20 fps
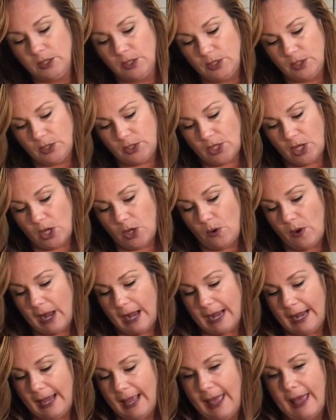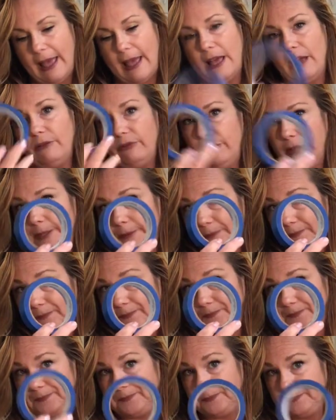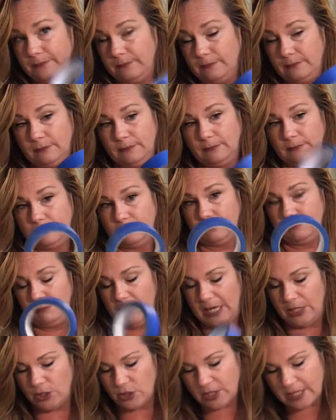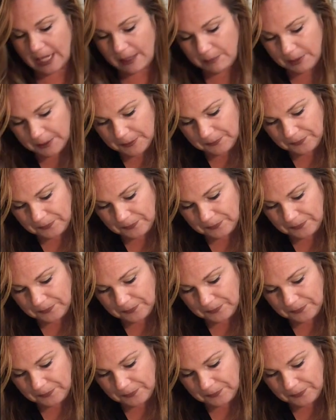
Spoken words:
So I have painter's tape.